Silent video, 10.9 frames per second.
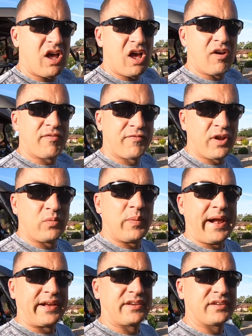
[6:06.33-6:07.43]
a front
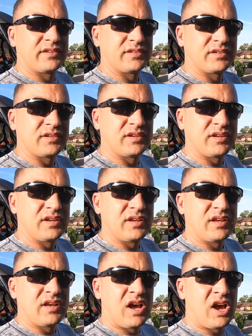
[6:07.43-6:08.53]
rack.
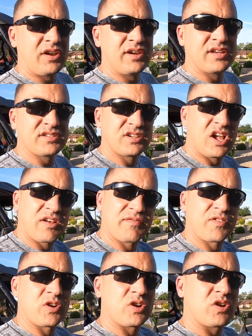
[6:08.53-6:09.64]
Honda doesn't
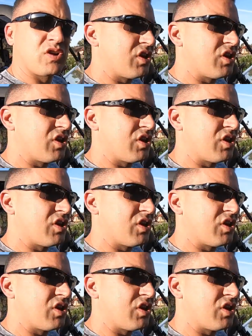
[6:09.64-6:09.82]
offer,